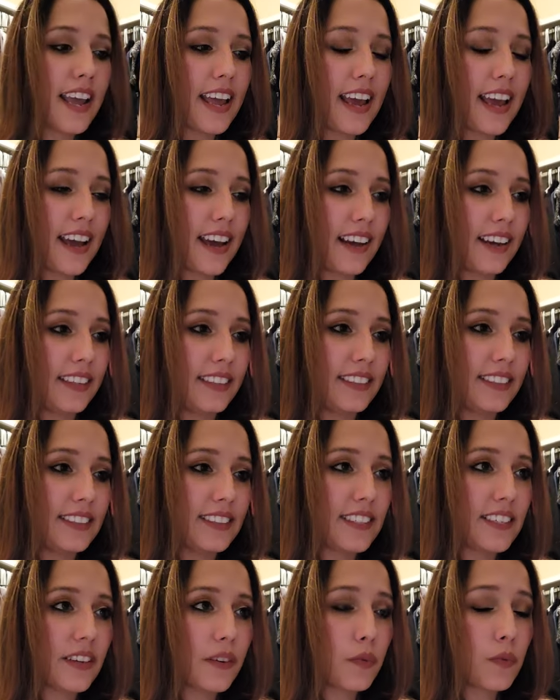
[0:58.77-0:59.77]

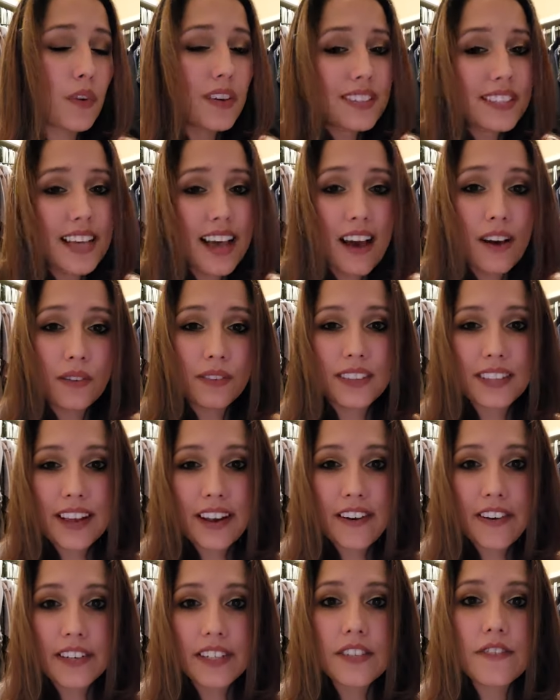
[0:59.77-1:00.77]
and what's out
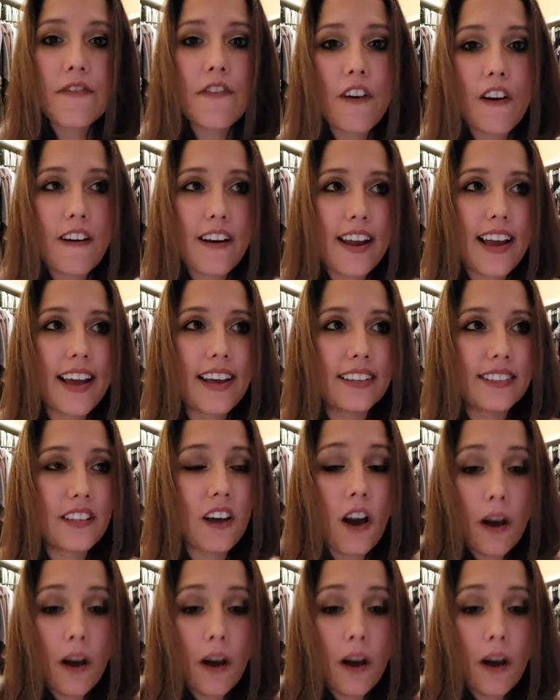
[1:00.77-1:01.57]
there as far as